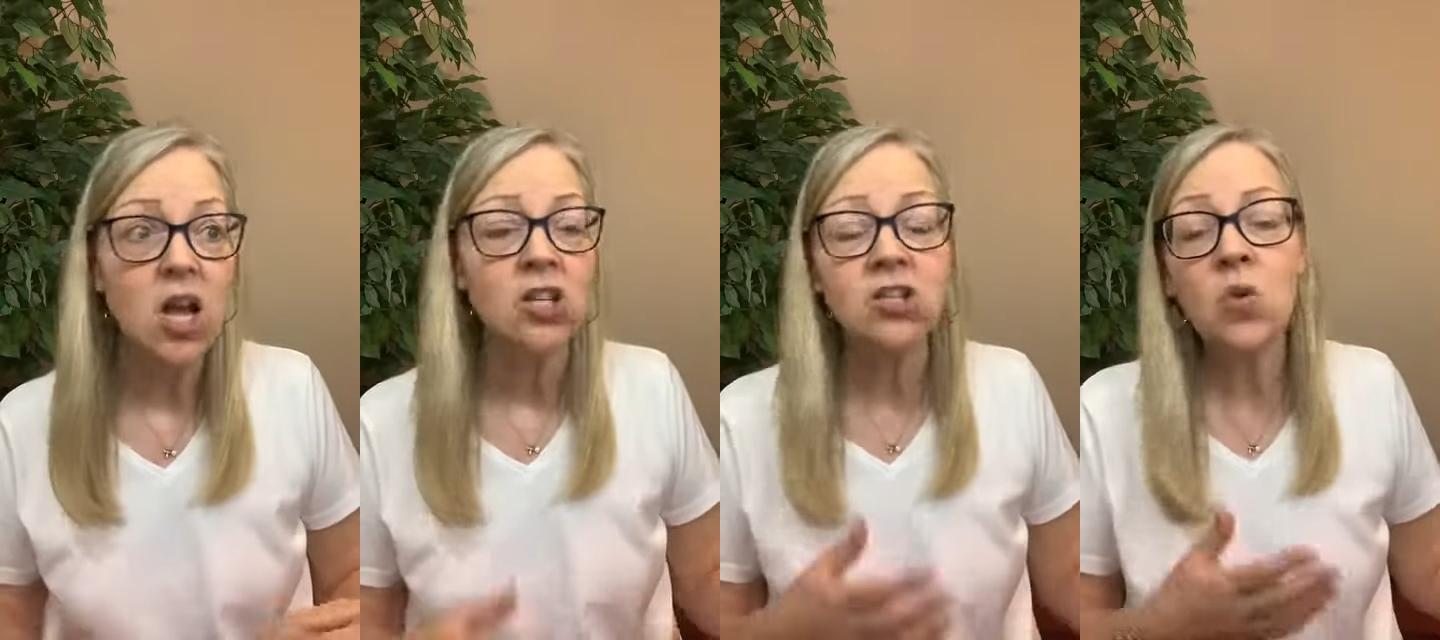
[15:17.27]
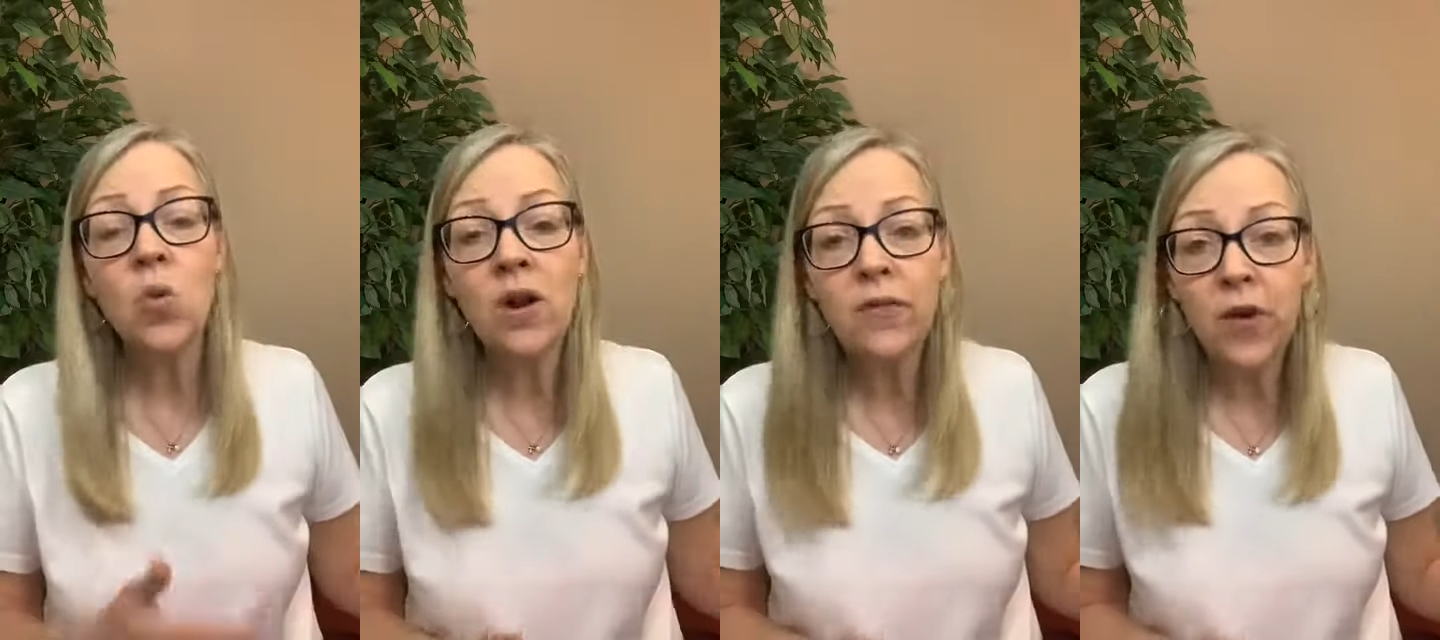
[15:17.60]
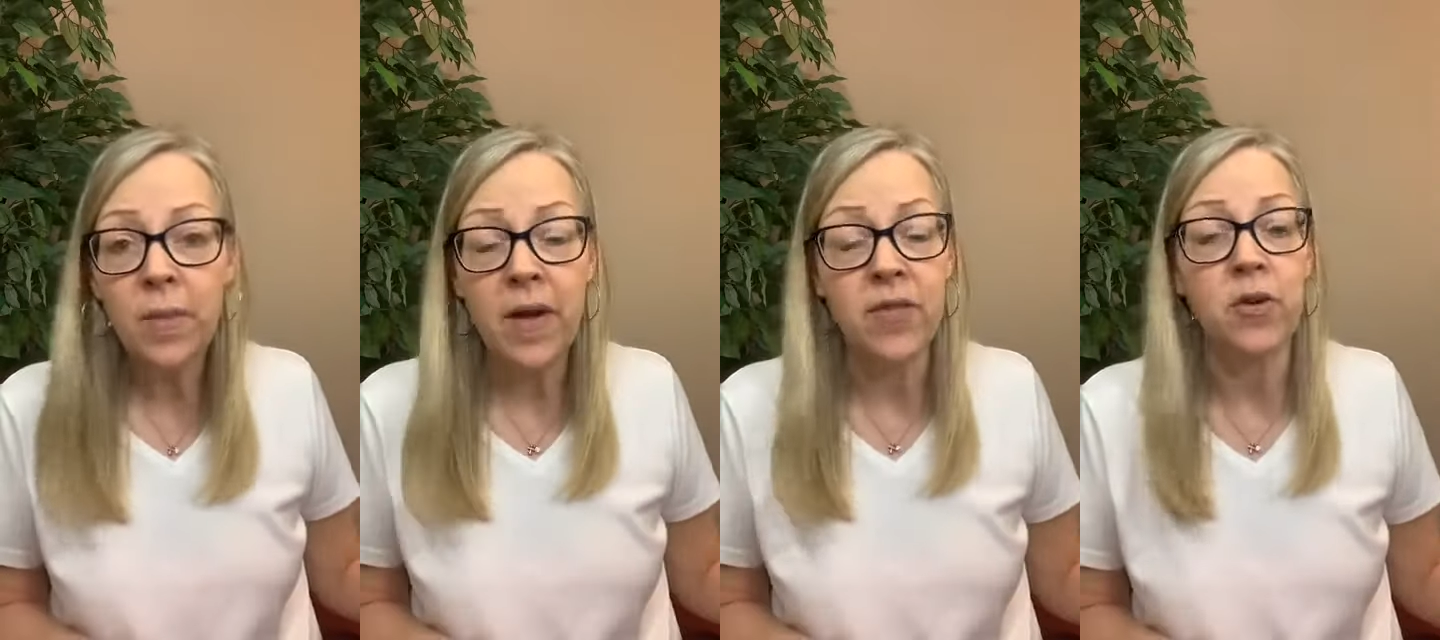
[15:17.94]
So what if
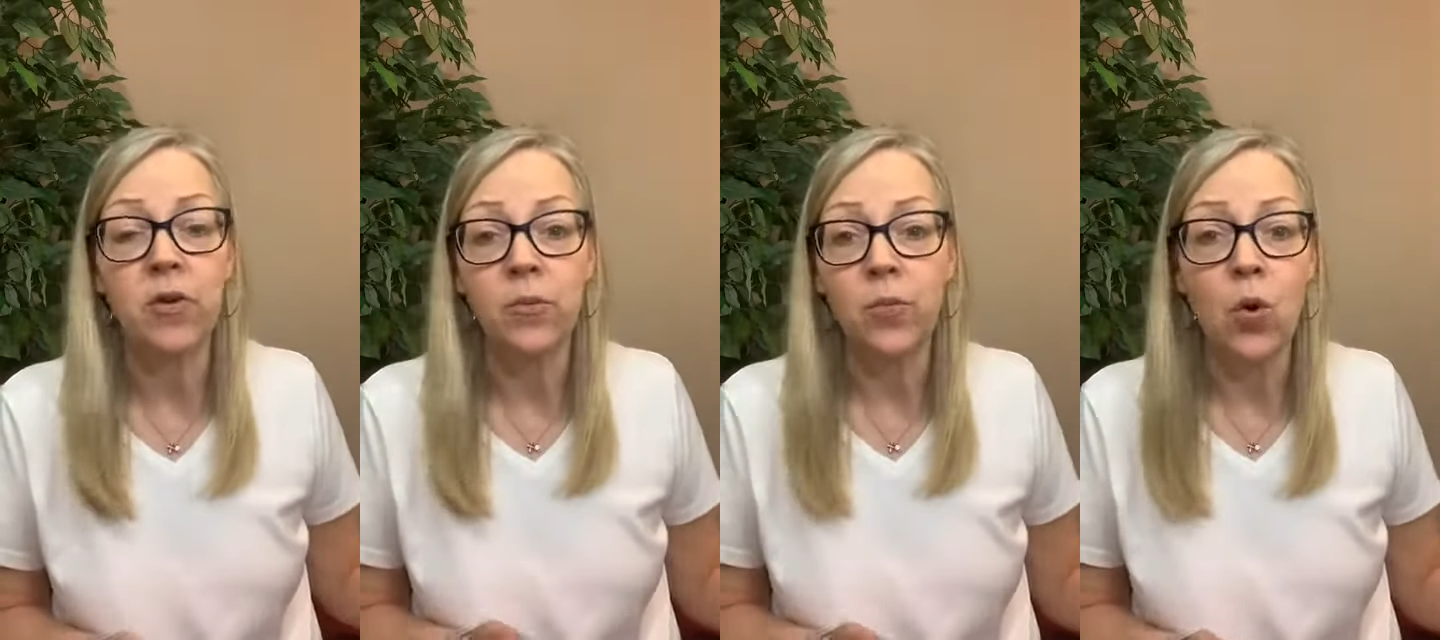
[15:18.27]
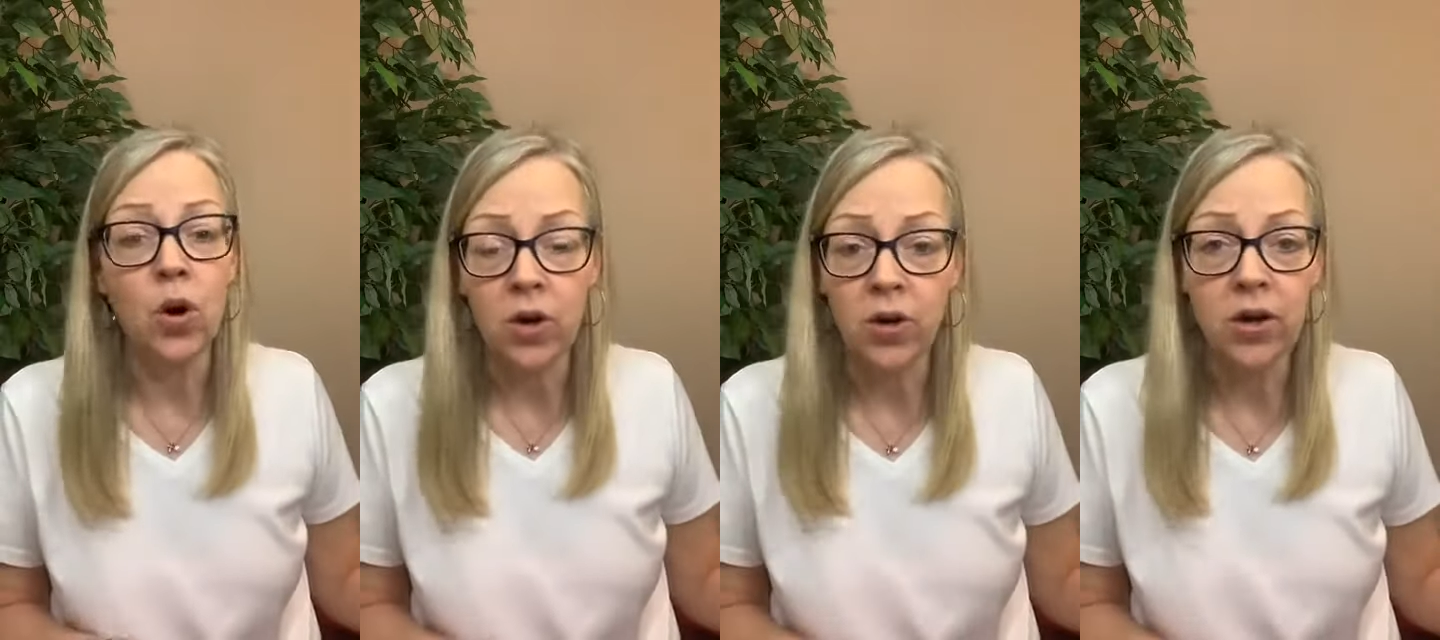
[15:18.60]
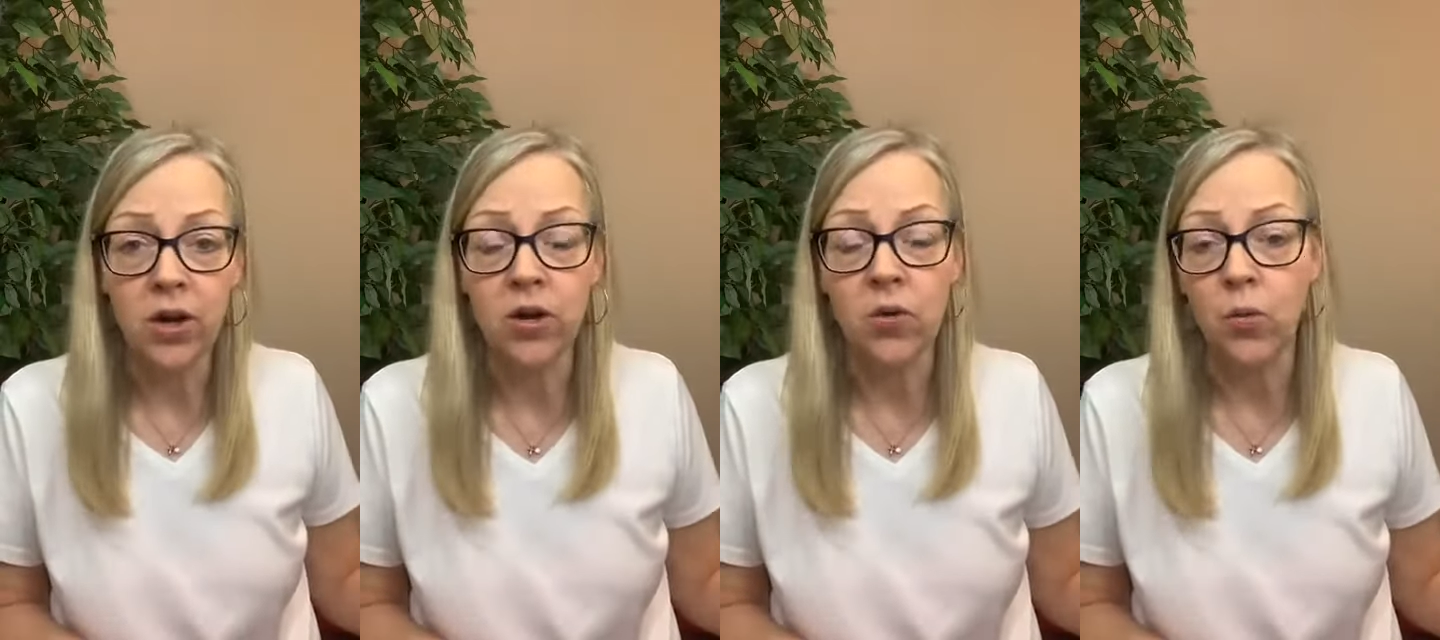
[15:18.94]
our mother bore her
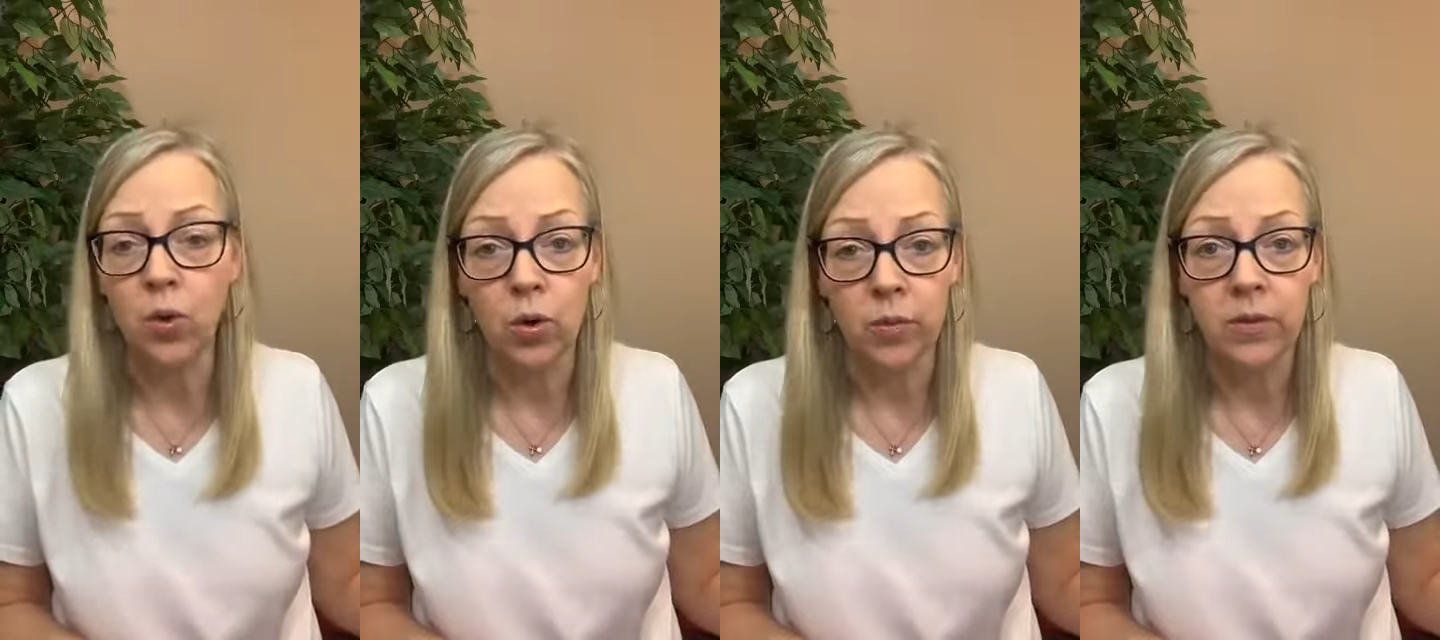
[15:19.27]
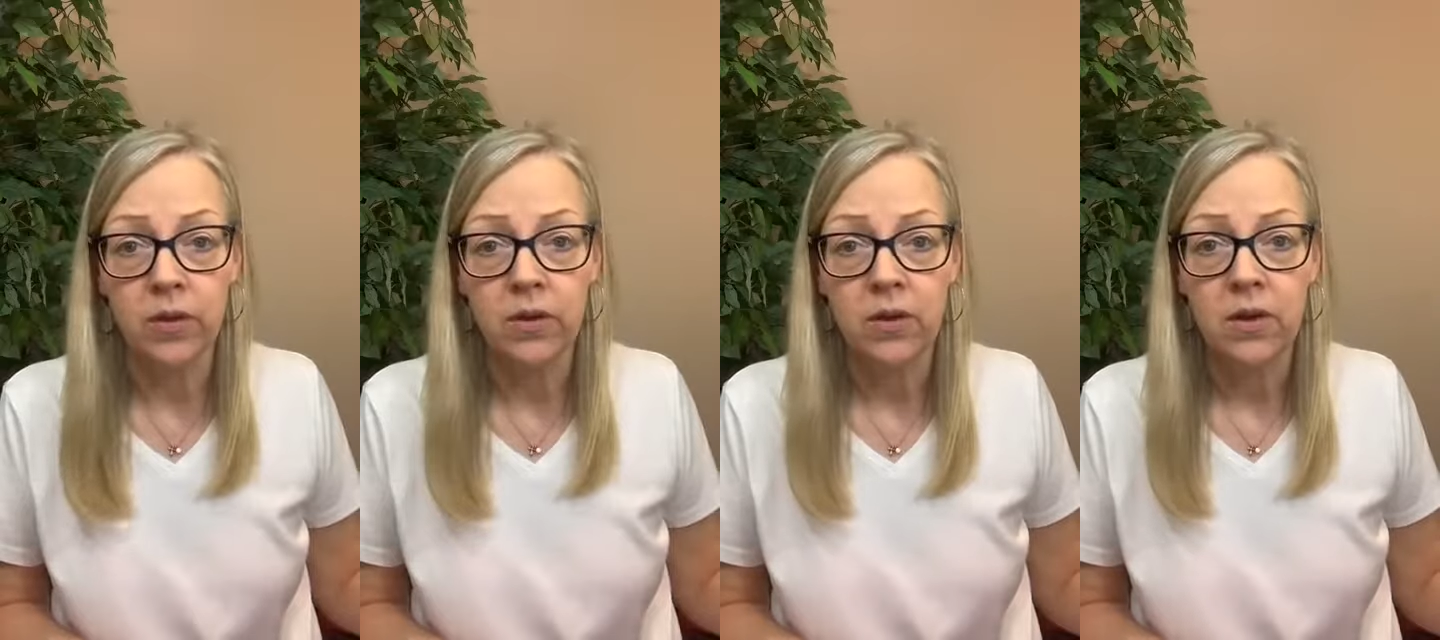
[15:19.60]
in her womb?